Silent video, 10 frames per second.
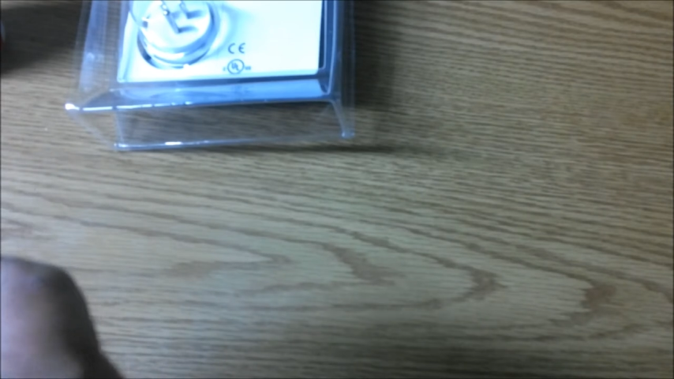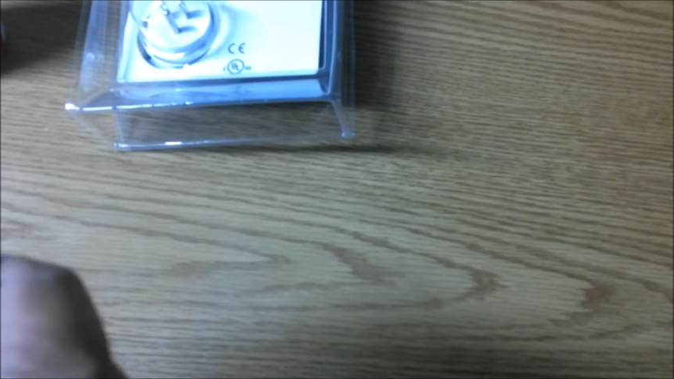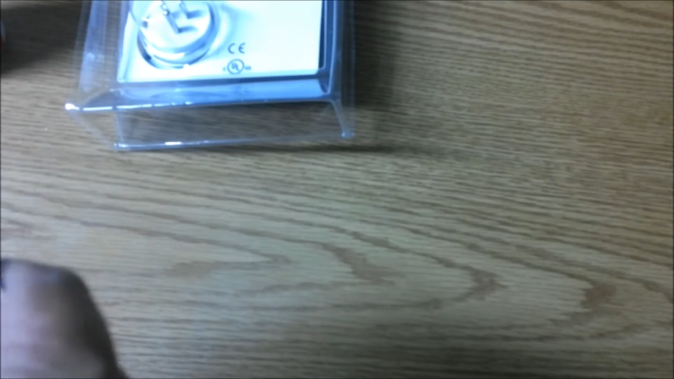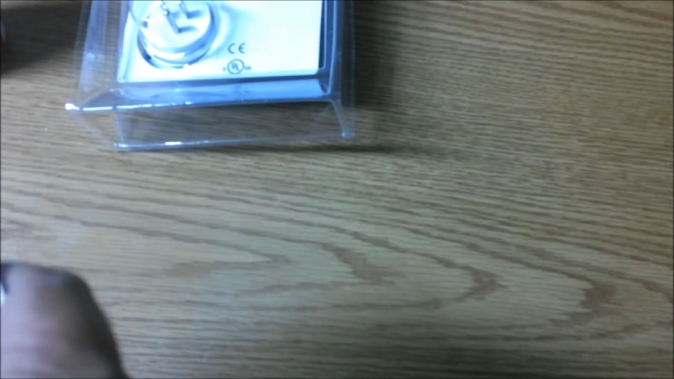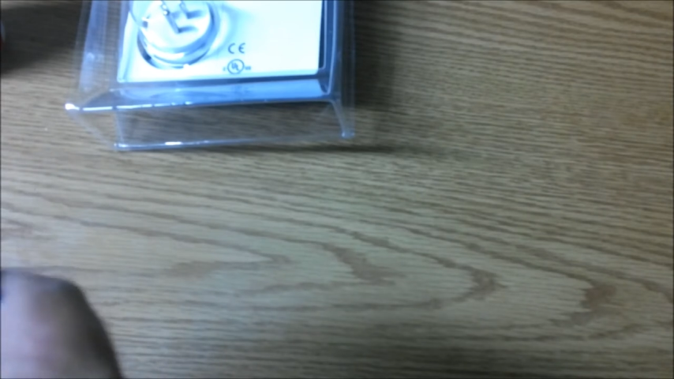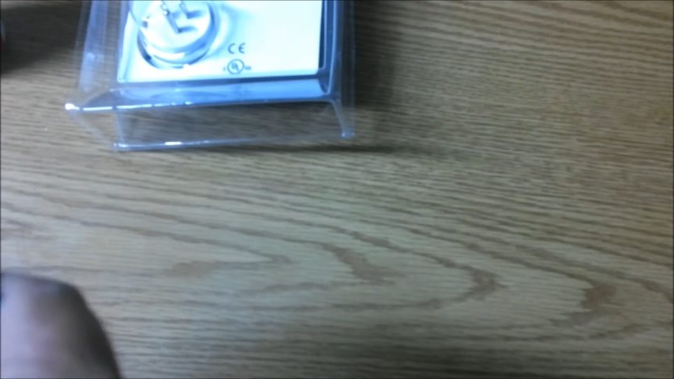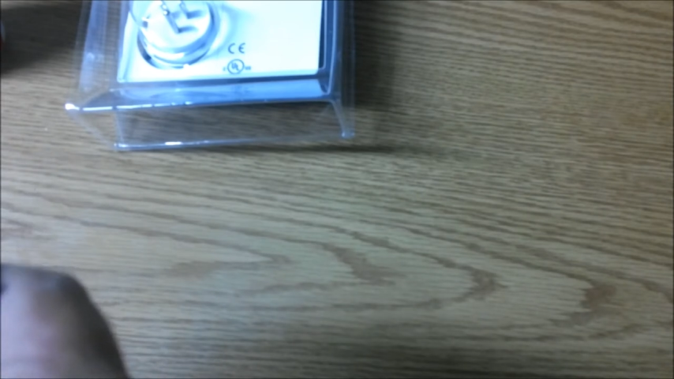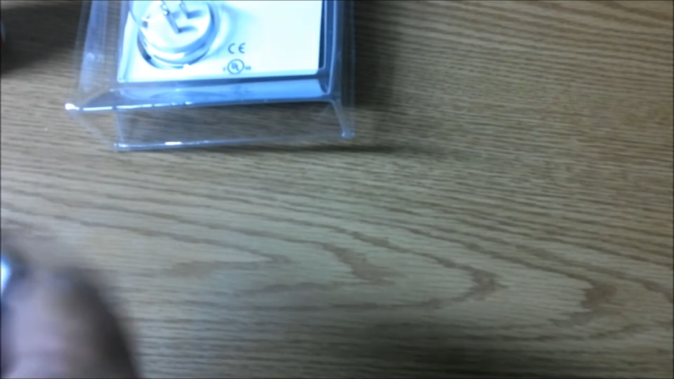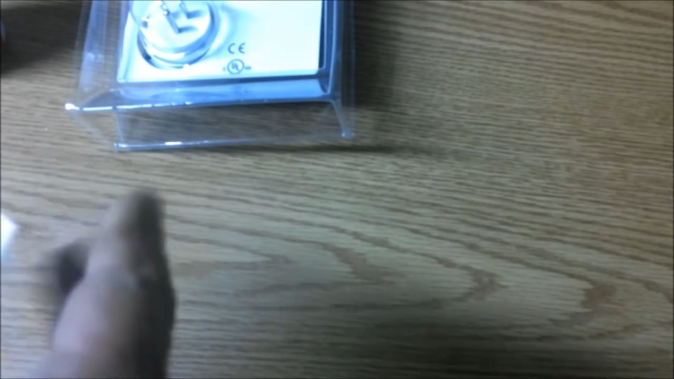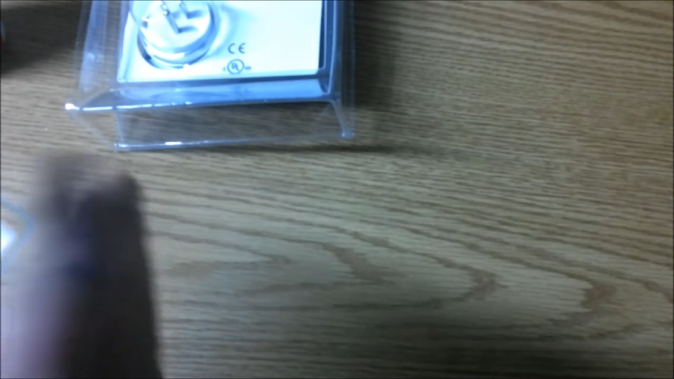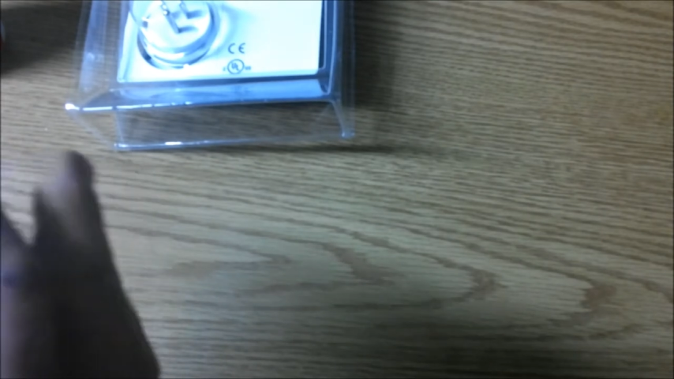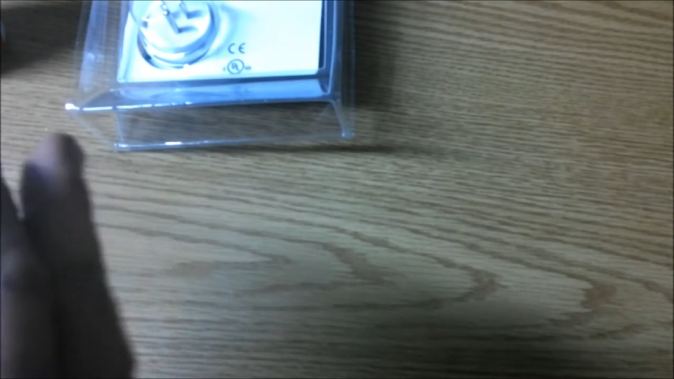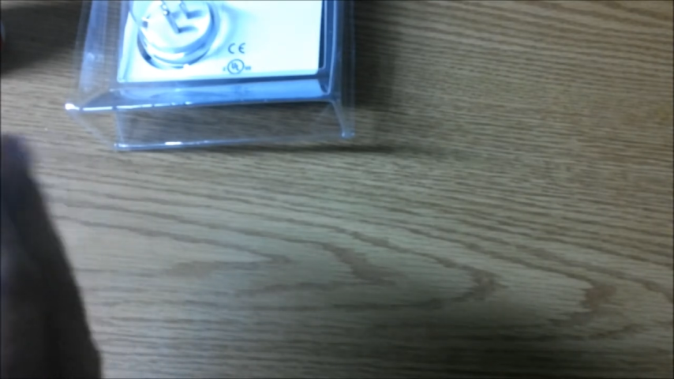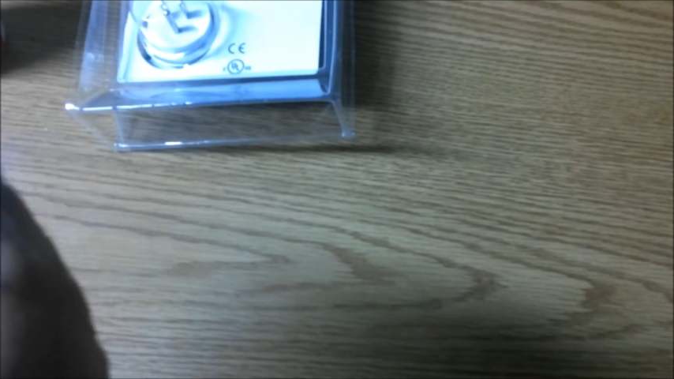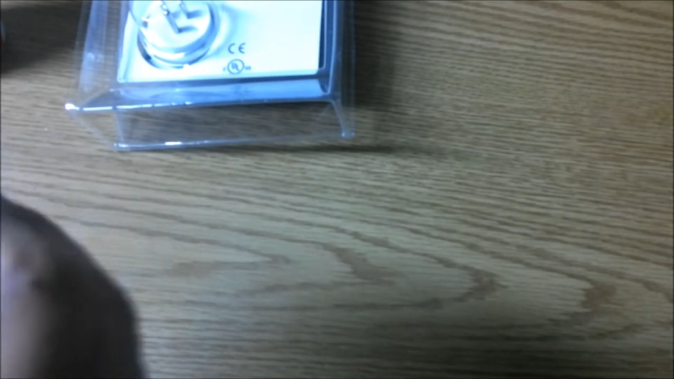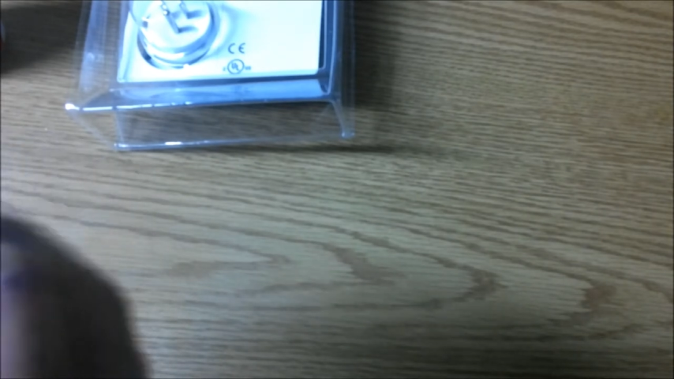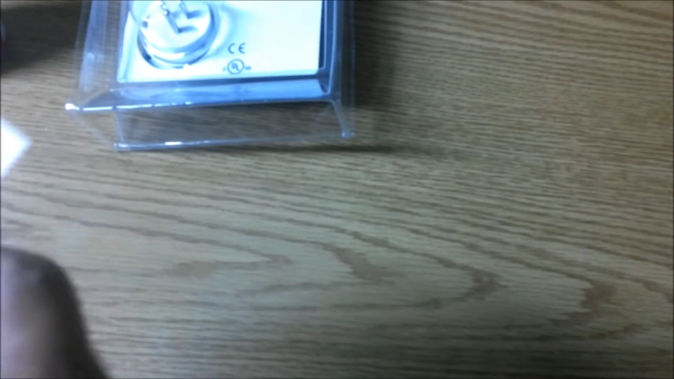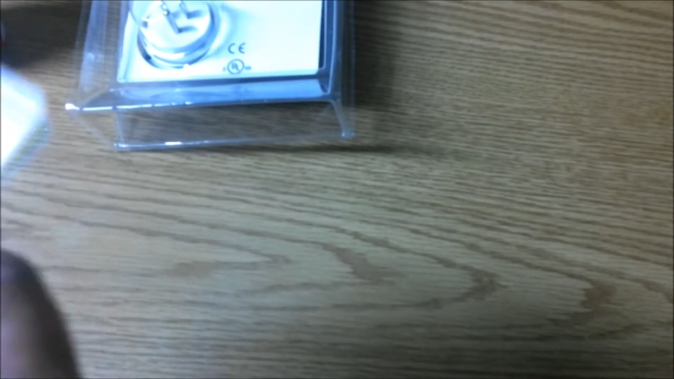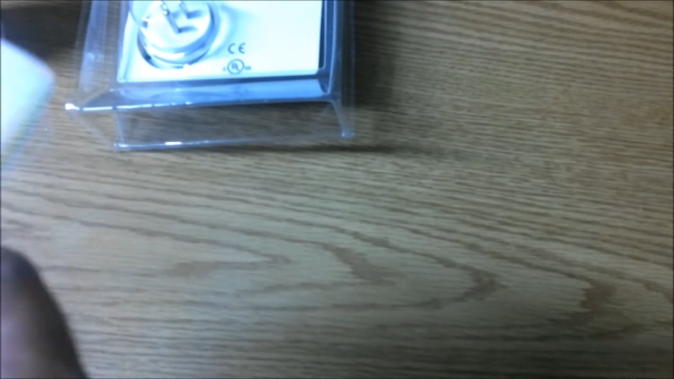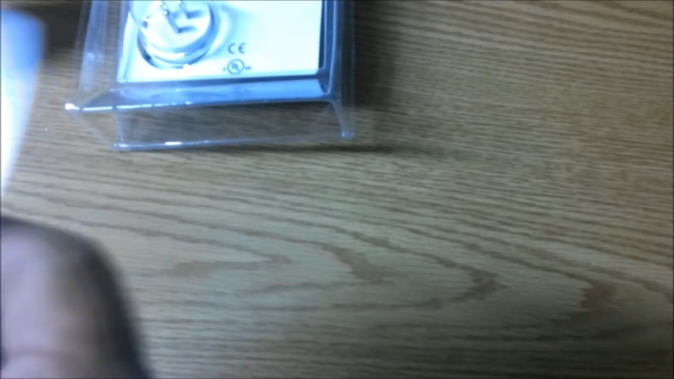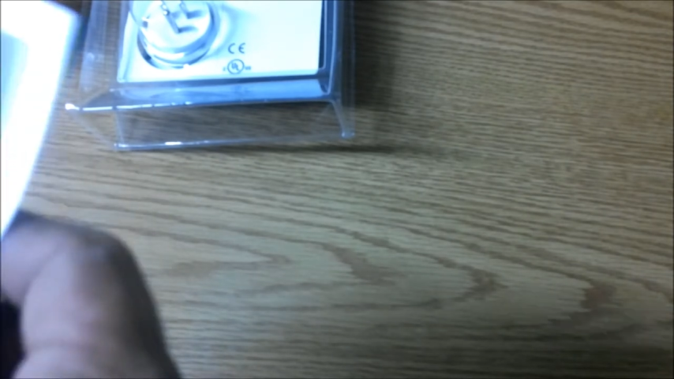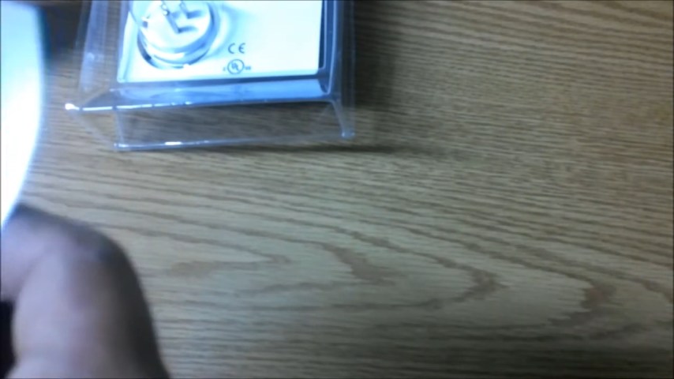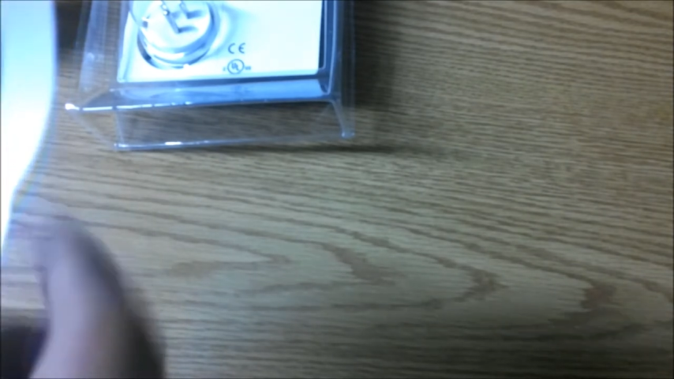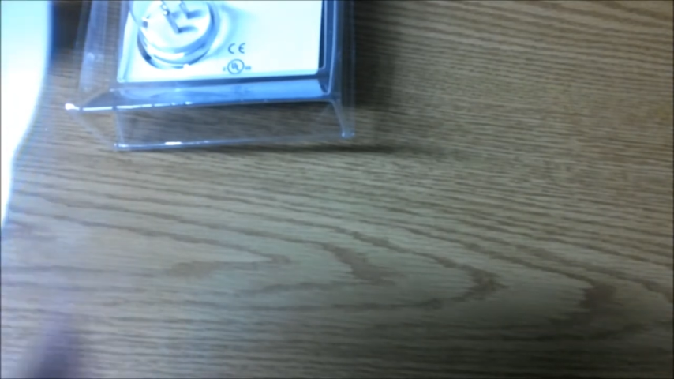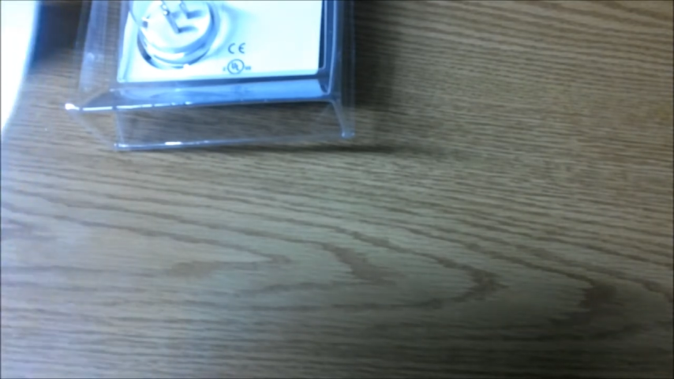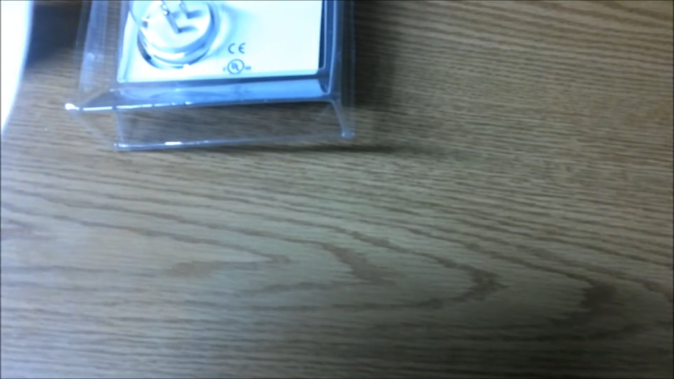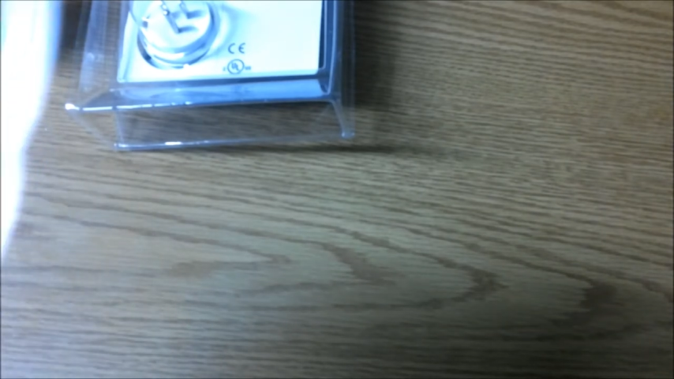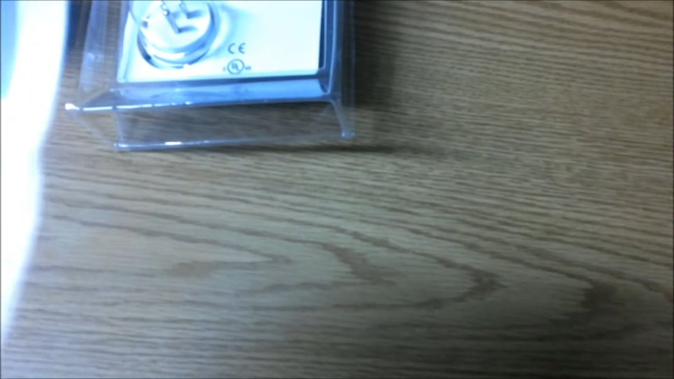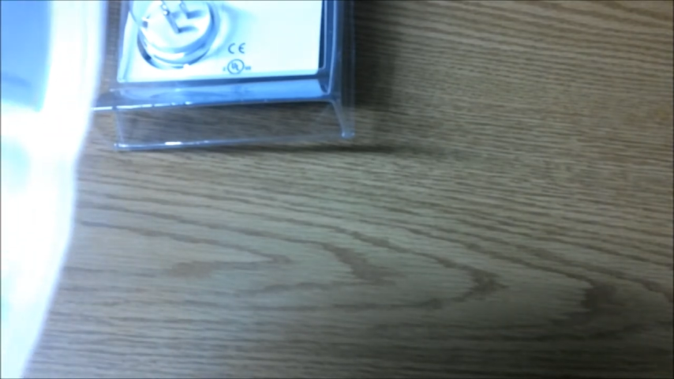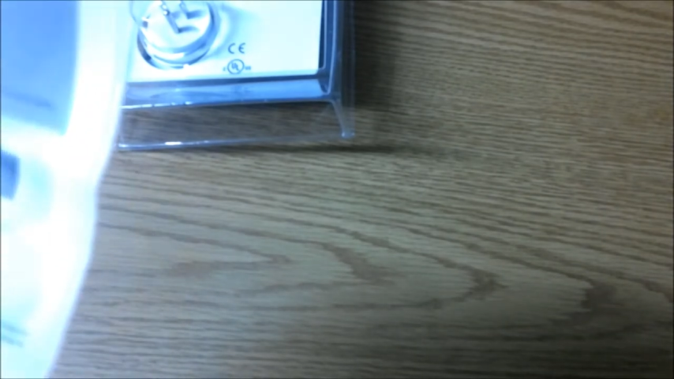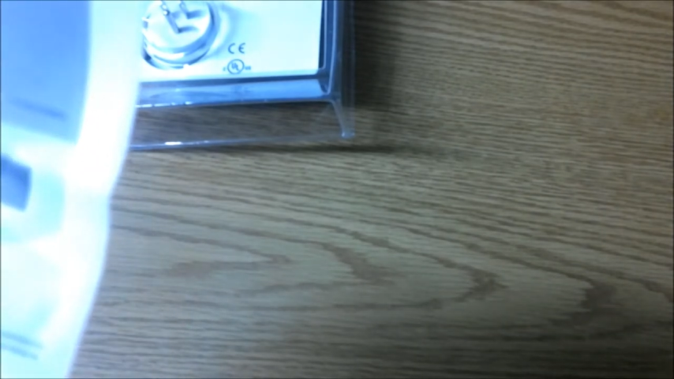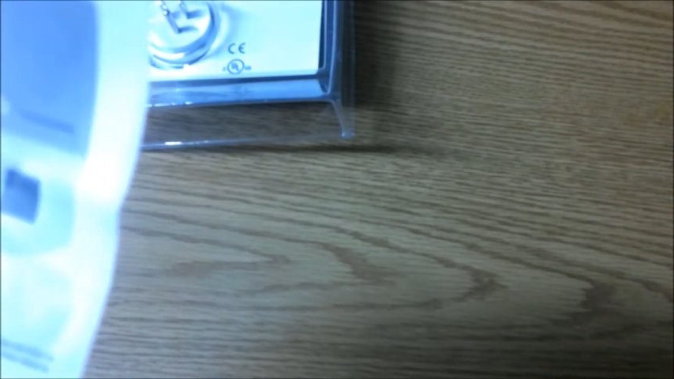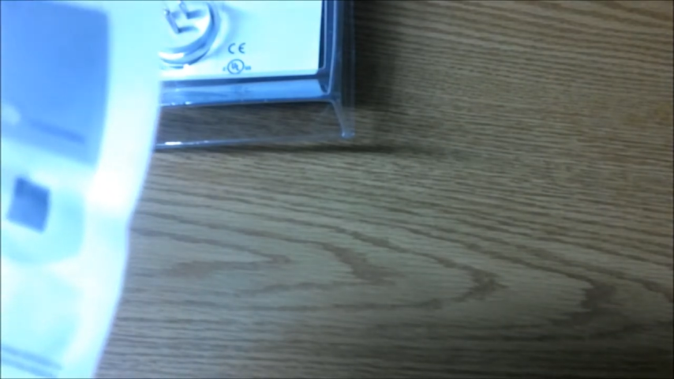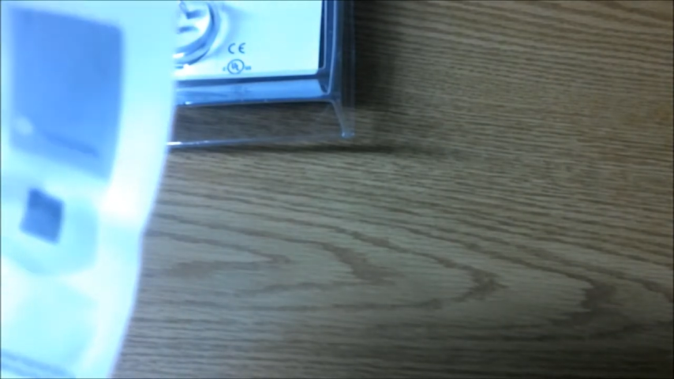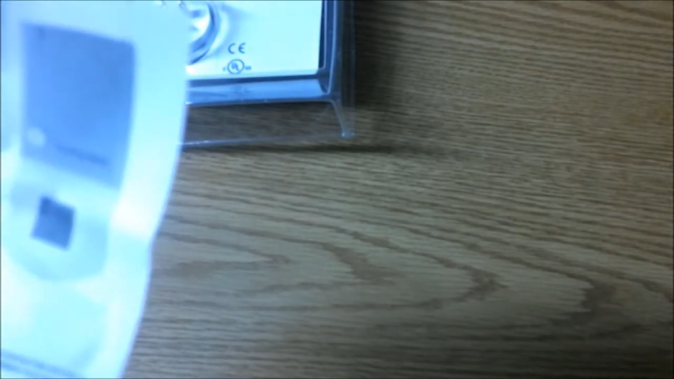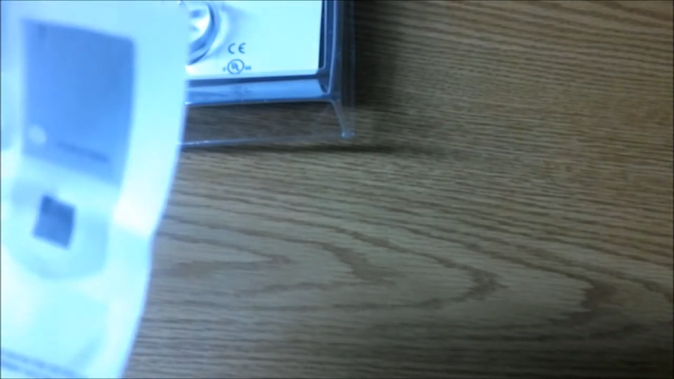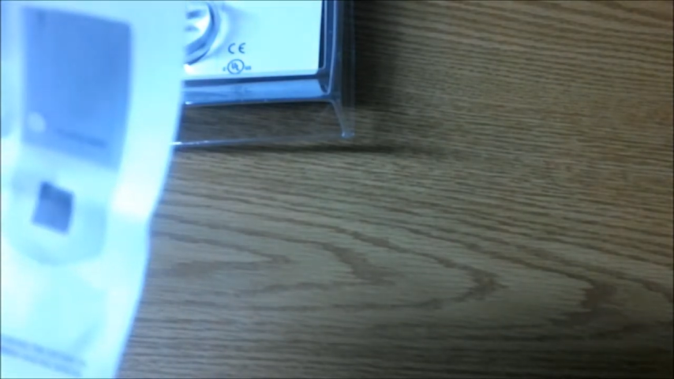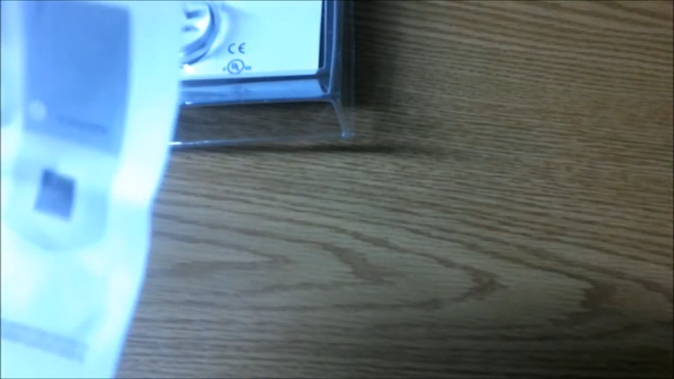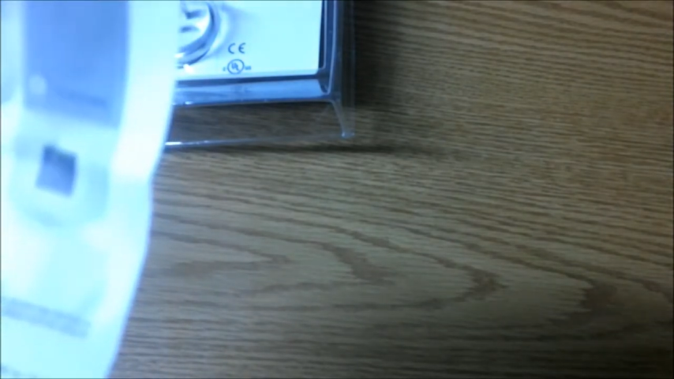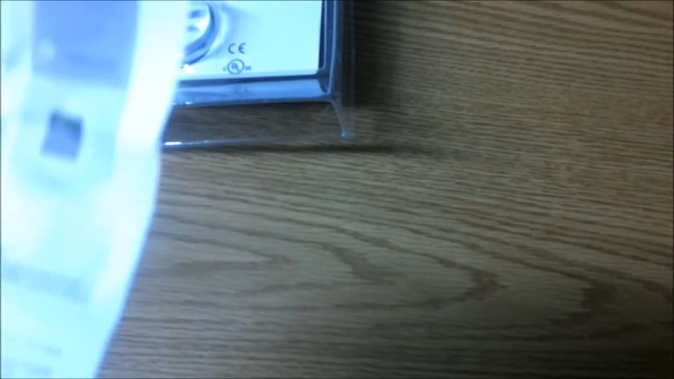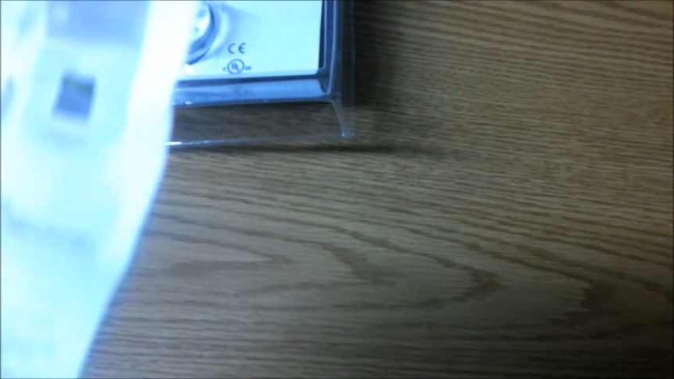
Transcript: [unreadable: no face in view]